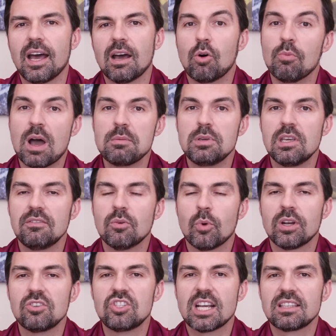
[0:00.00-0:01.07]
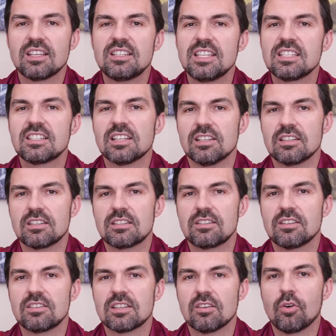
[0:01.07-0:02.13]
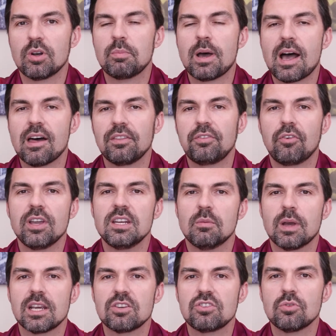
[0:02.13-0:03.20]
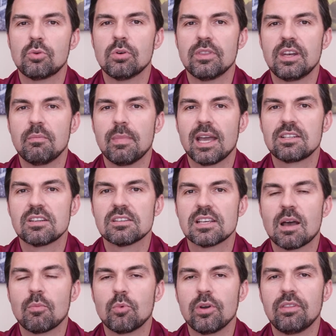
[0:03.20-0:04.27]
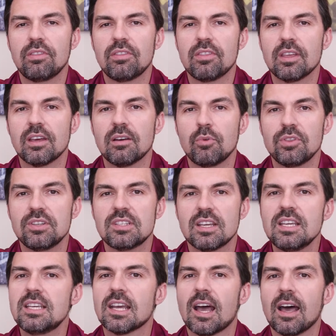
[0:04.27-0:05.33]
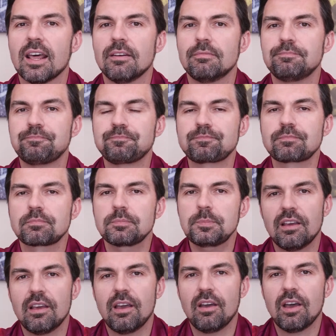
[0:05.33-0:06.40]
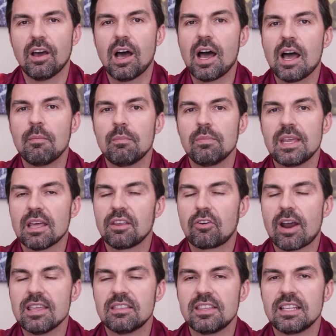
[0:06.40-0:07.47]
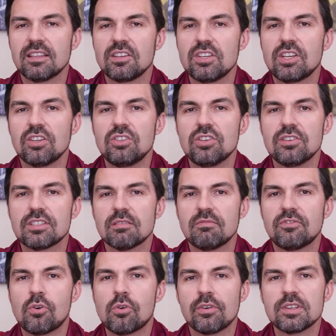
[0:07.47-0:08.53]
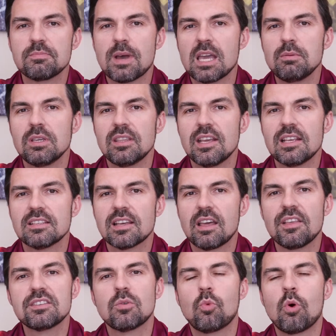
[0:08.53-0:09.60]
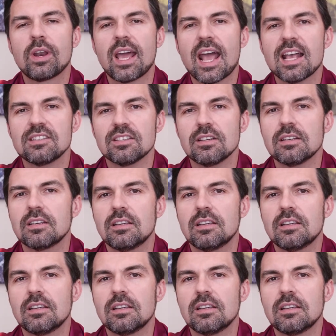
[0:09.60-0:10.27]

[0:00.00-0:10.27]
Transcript: or maybe you even want to check the distance on a par 3 to make sure that it matches up with the tee card. The other great thing that you can use them for is maybe there's a water hazard.